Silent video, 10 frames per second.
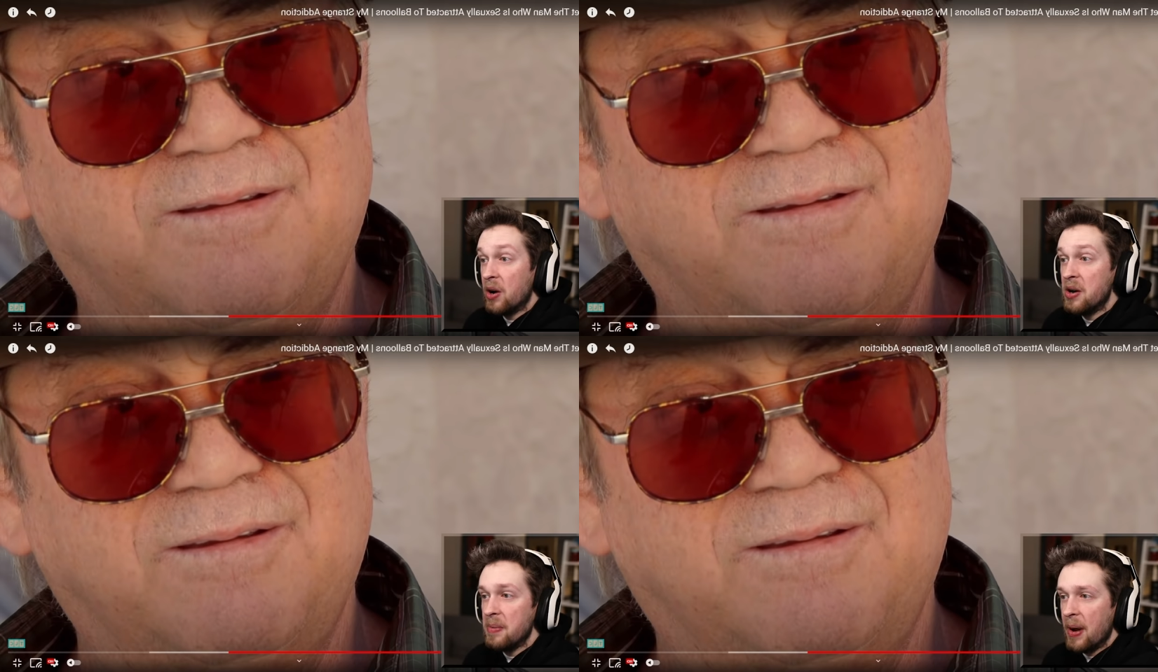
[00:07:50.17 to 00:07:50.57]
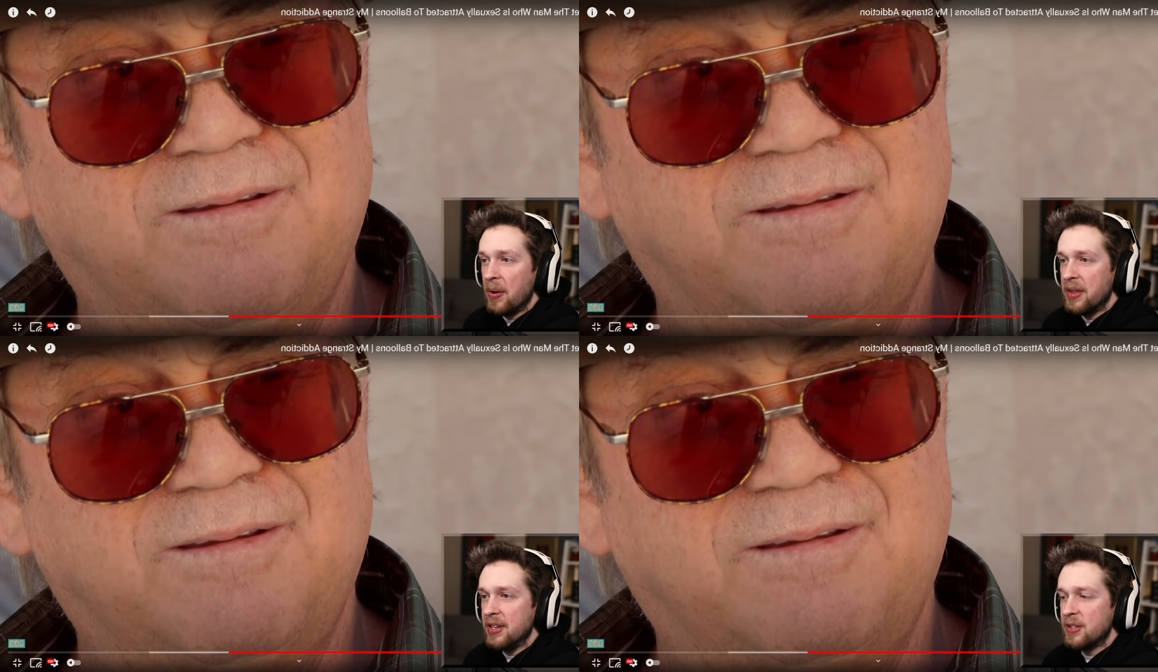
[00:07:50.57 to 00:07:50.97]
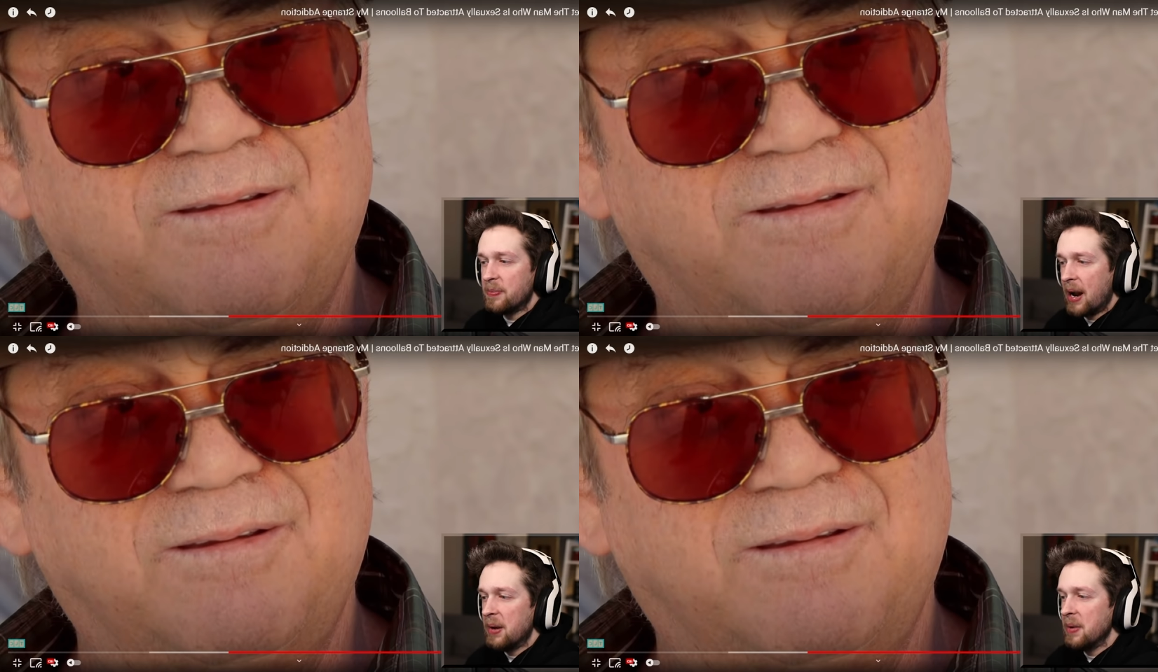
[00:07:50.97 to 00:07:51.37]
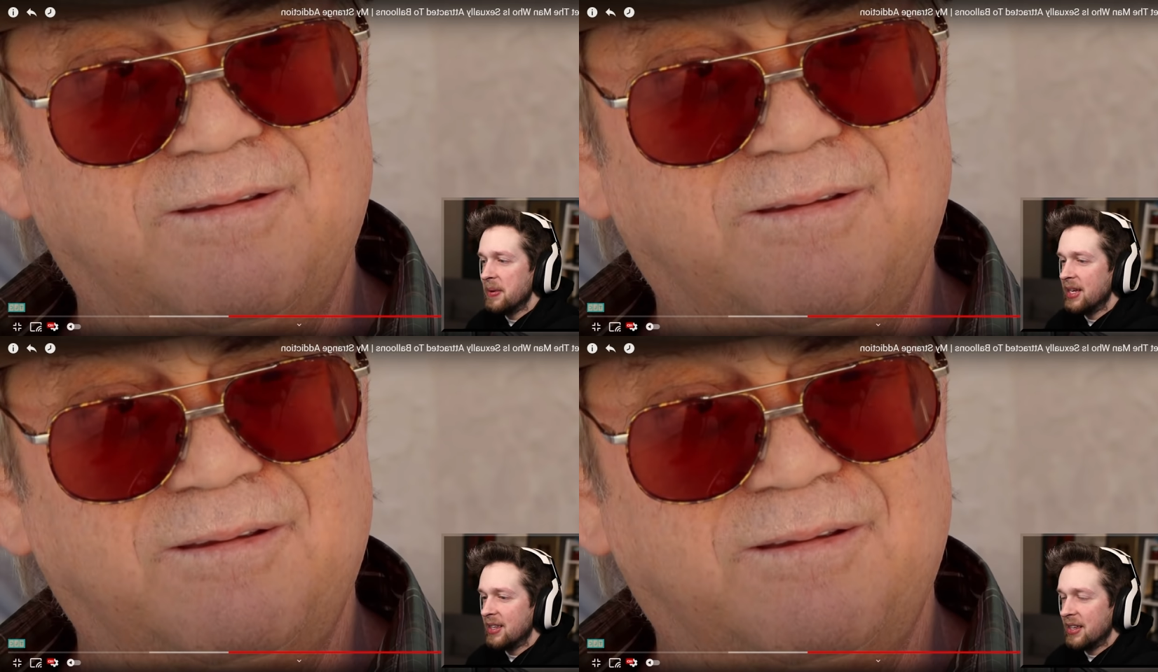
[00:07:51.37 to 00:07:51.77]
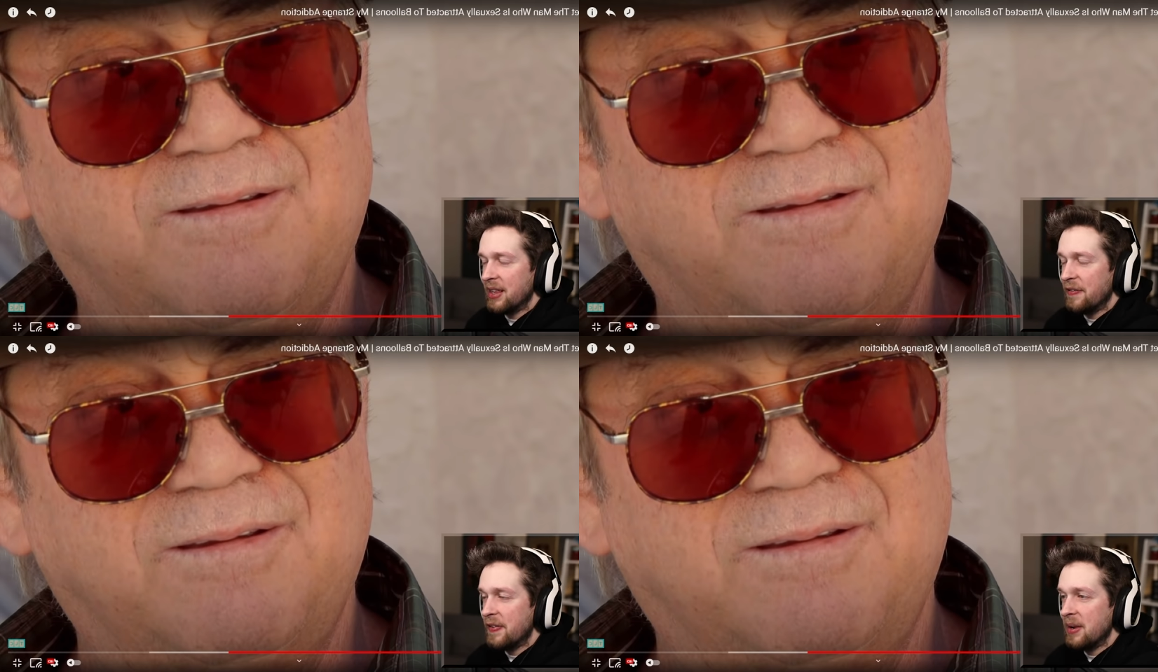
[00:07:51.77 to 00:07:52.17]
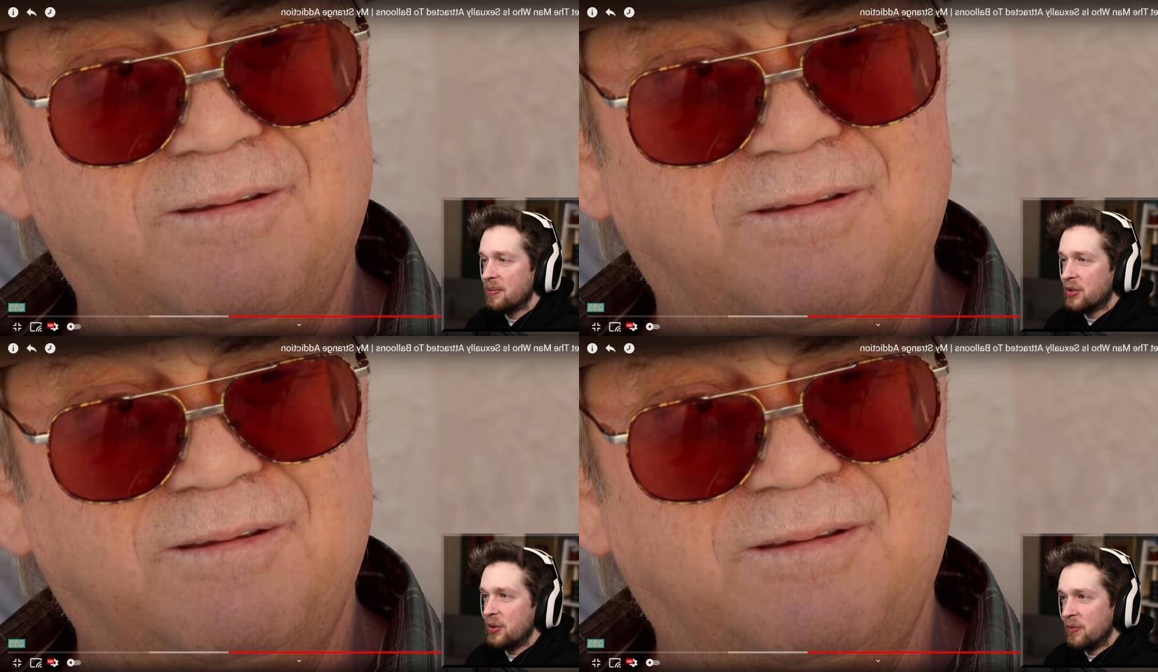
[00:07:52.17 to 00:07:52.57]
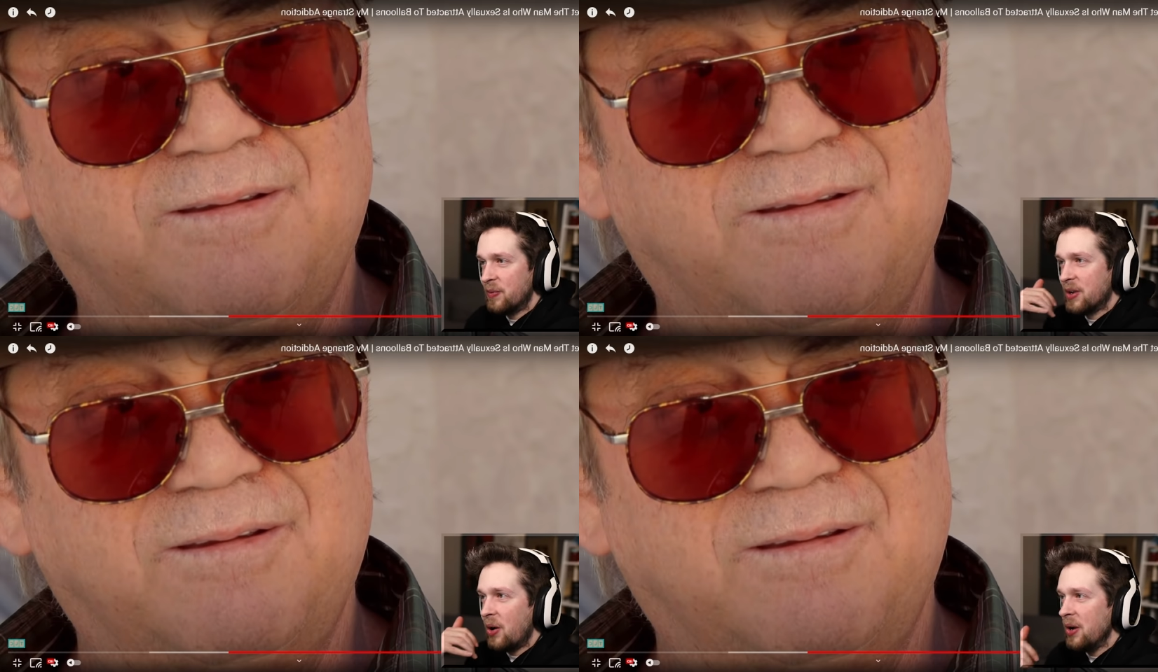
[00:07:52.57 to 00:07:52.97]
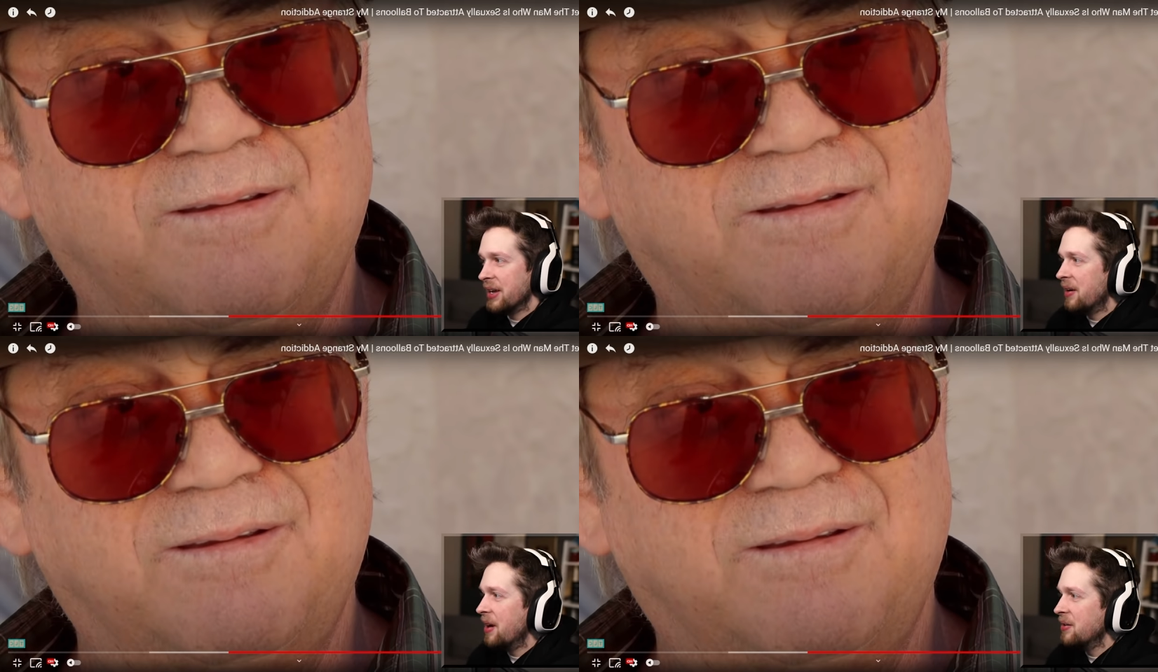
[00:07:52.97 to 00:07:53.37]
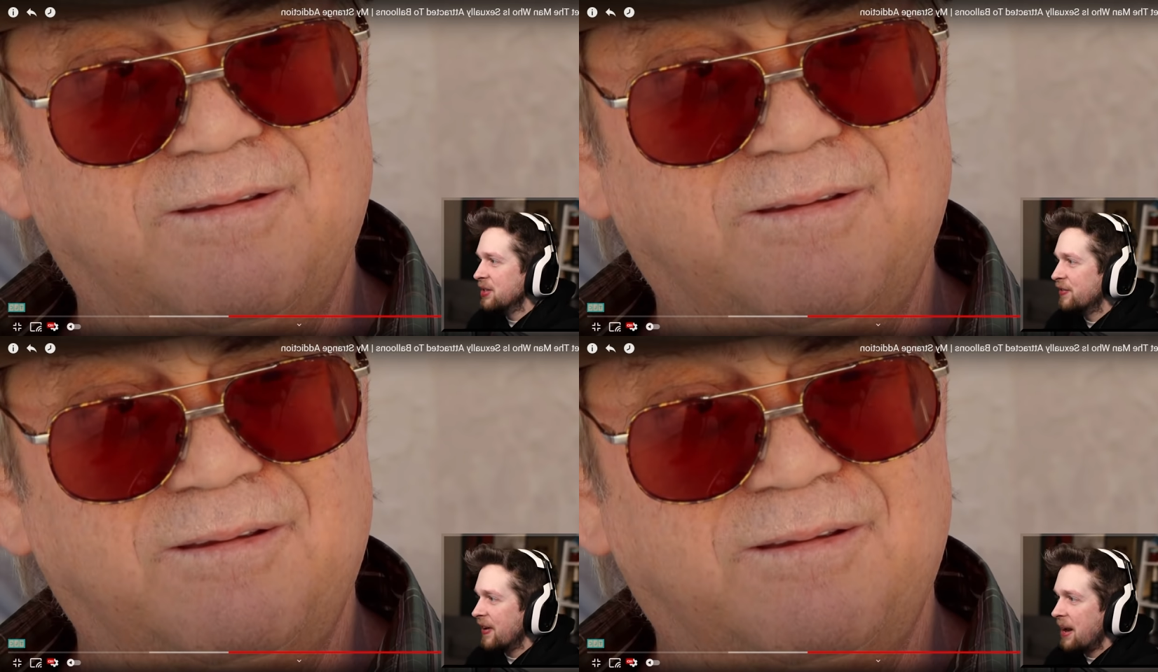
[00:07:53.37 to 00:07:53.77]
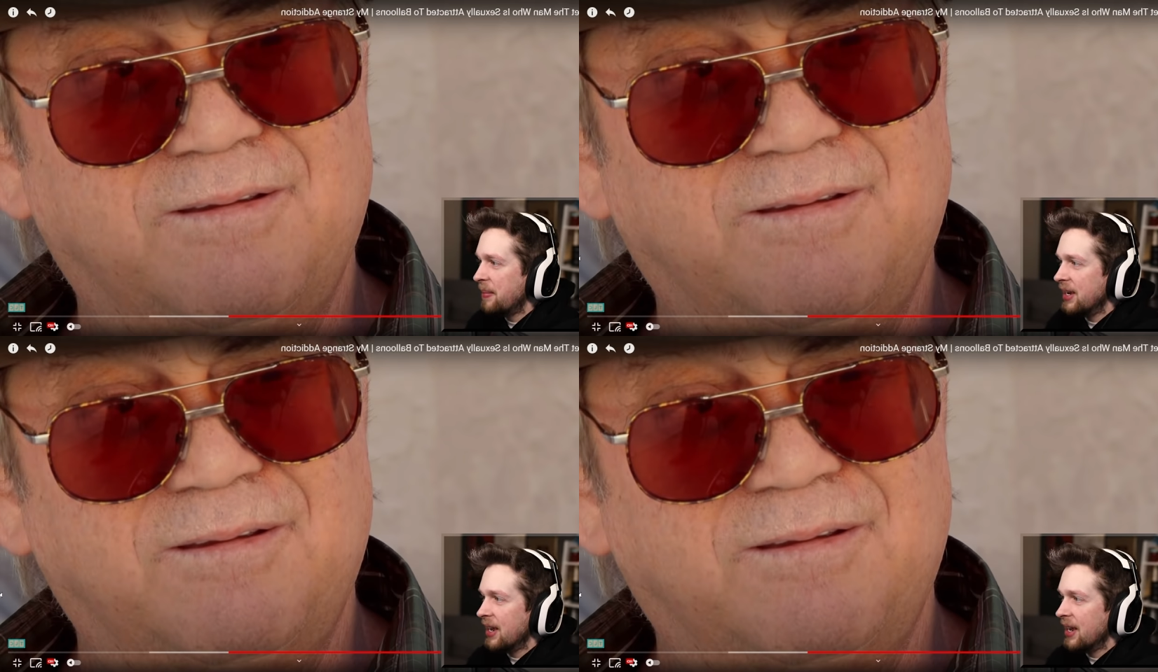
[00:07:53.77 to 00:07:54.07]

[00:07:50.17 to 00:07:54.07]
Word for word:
Speaker 1: heard about this. Probably the the film crew calling around his family